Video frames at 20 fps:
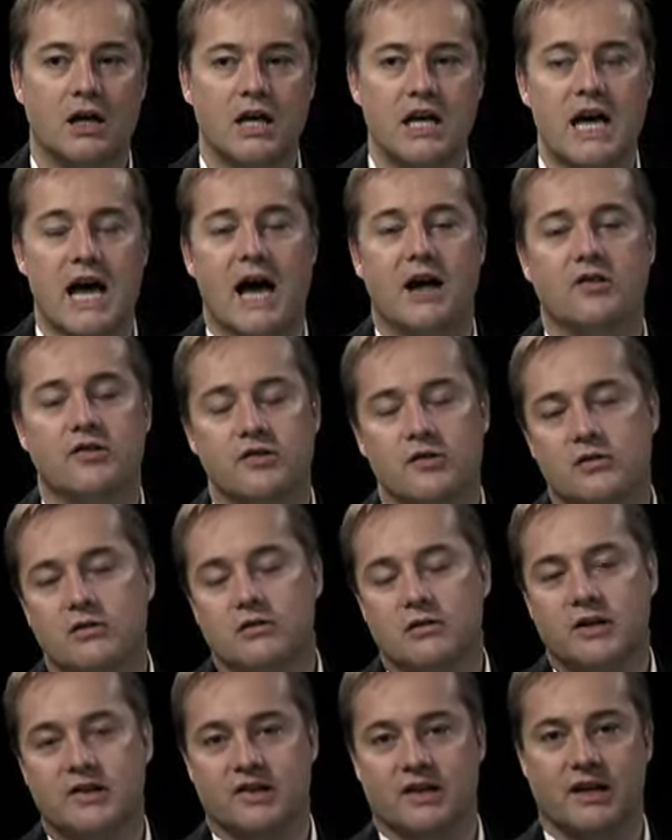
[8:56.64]
Yeah, so
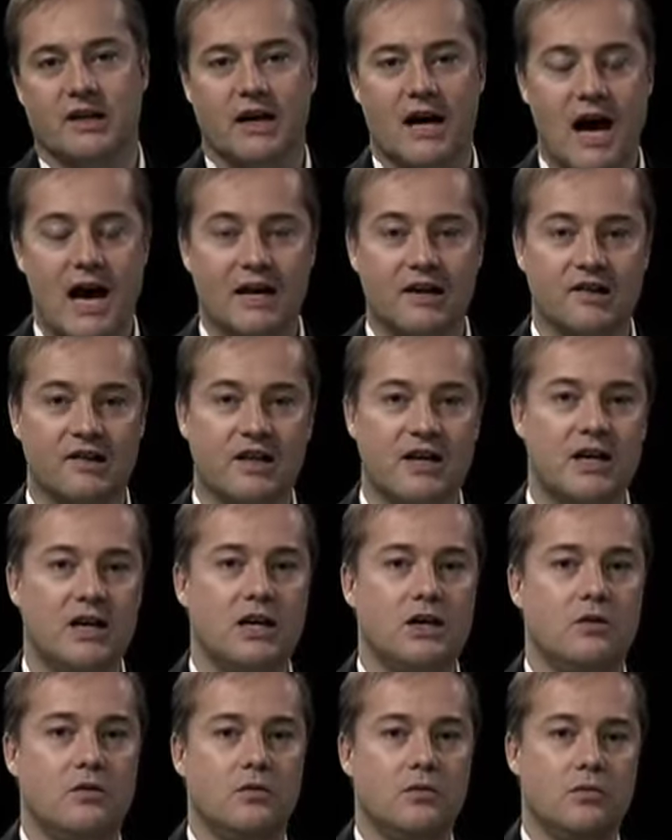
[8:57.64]
listen, honestly,
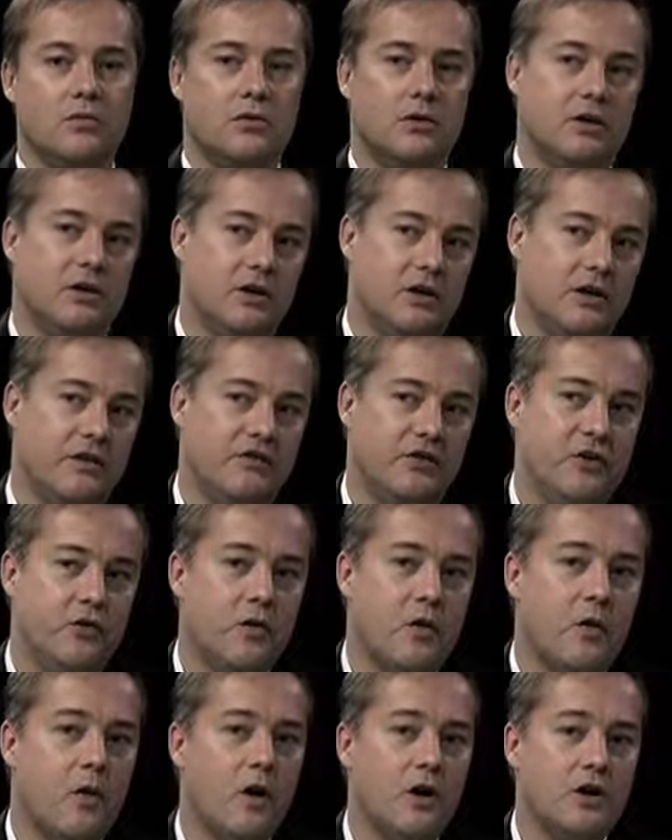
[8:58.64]
you
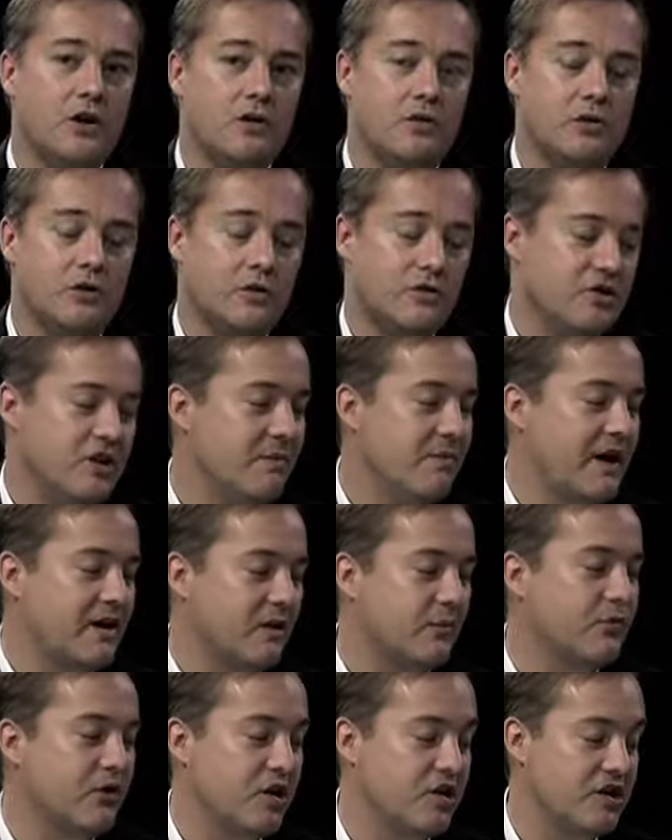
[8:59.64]
seem like you're
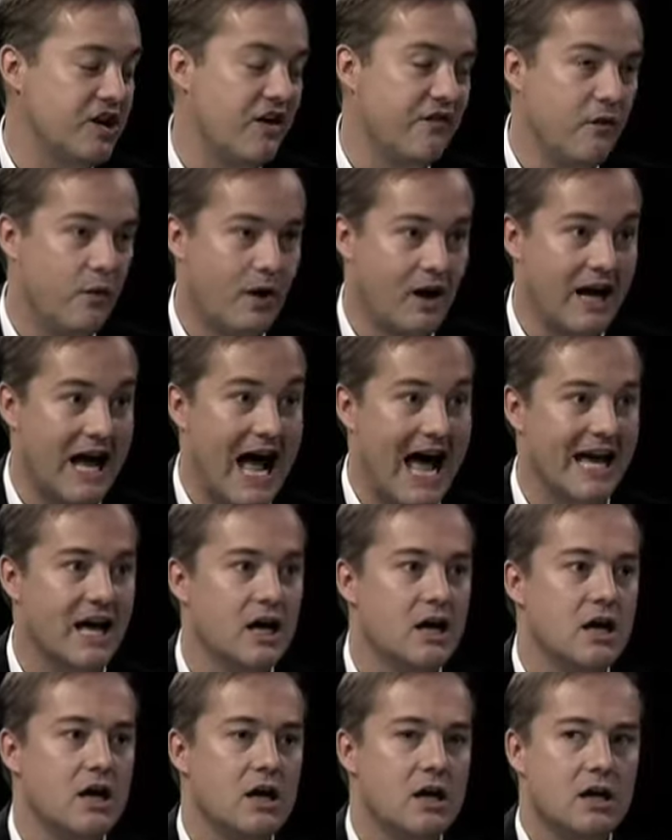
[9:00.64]
a pretty self-aware guy.
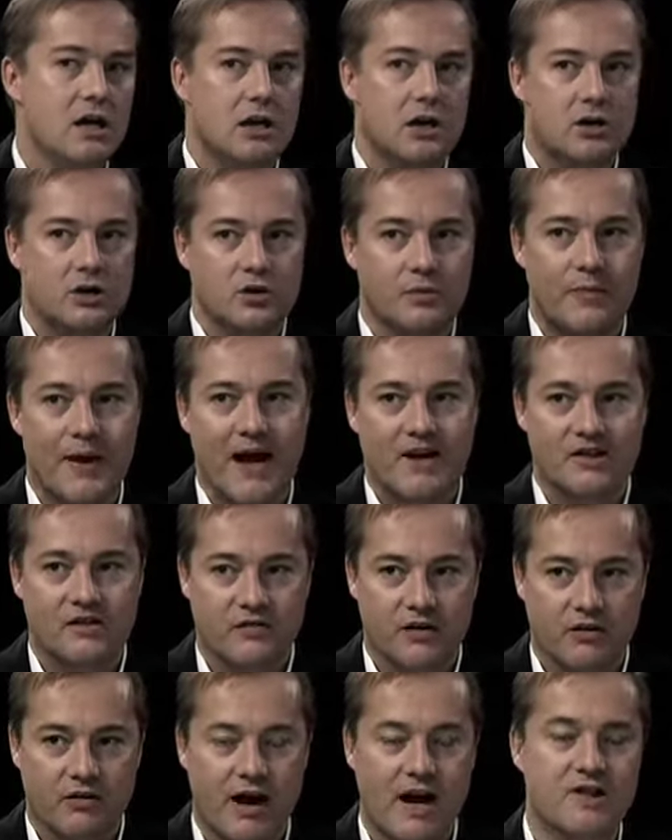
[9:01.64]
You're
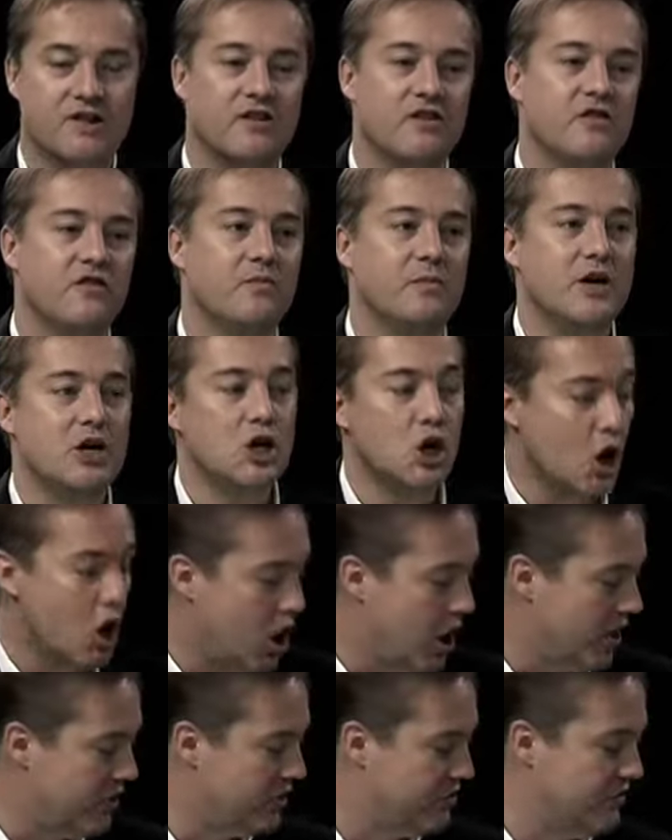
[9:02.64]
passive-aggressive
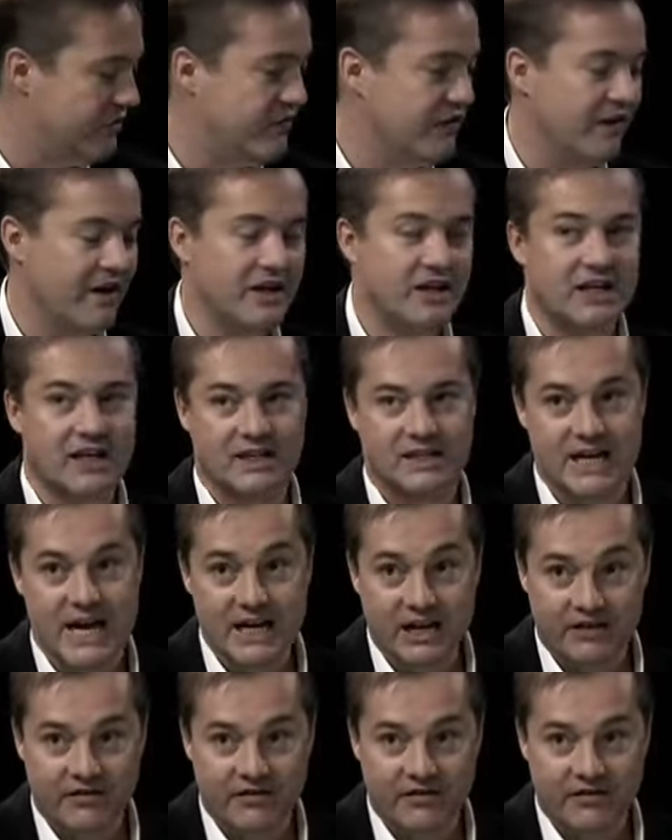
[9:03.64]
because you feel like you're getting taken